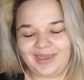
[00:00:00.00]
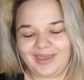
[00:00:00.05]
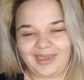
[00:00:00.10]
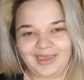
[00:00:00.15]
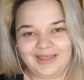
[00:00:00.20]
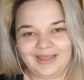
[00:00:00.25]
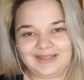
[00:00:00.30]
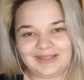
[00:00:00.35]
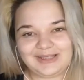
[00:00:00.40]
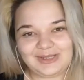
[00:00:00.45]

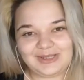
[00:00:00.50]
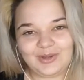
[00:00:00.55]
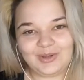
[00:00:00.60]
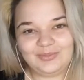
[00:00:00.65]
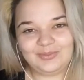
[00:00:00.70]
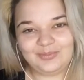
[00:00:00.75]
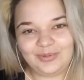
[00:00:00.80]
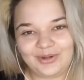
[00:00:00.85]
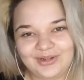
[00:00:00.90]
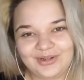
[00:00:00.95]
is it so
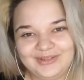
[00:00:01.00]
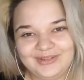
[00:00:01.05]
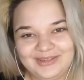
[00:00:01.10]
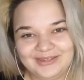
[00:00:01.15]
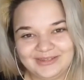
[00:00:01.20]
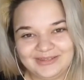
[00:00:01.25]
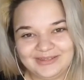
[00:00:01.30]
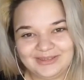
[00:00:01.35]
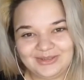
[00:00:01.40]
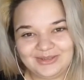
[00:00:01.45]

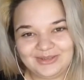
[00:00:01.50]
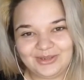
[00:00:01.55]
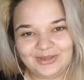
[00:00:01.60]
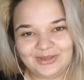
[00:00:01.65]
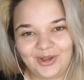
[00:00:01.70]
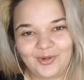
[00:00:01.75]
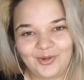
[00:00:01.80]
important to know